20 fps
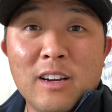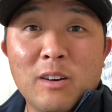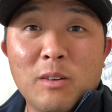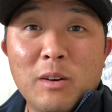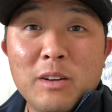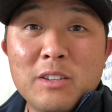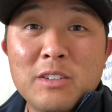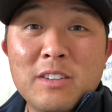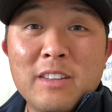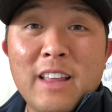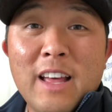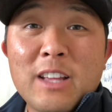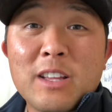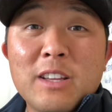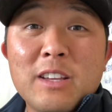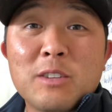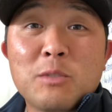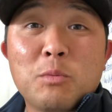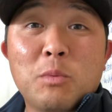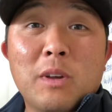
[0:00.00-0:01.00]
right? You see, that
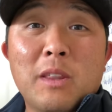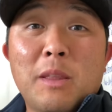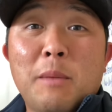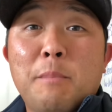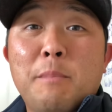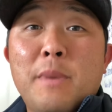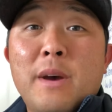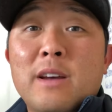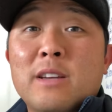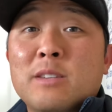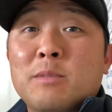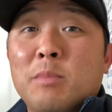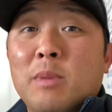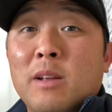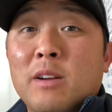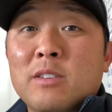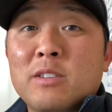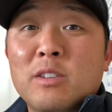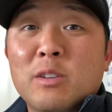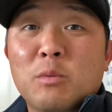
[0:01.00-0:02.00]
is what the best
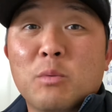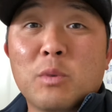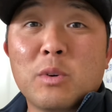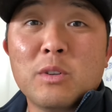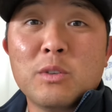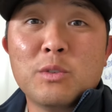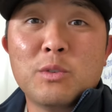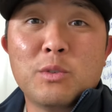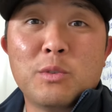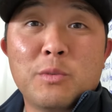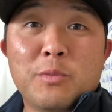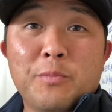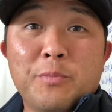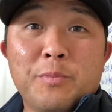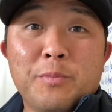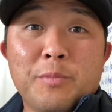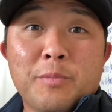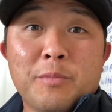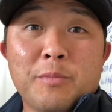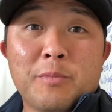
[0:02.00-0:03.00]
players in the world do,
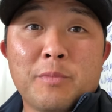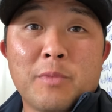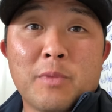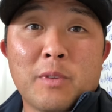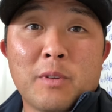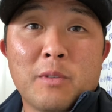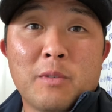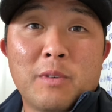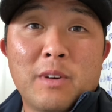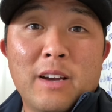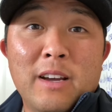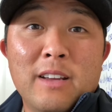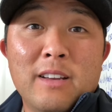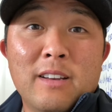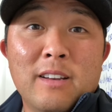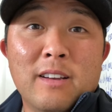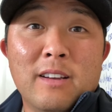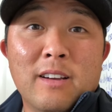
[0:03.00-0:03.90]
right?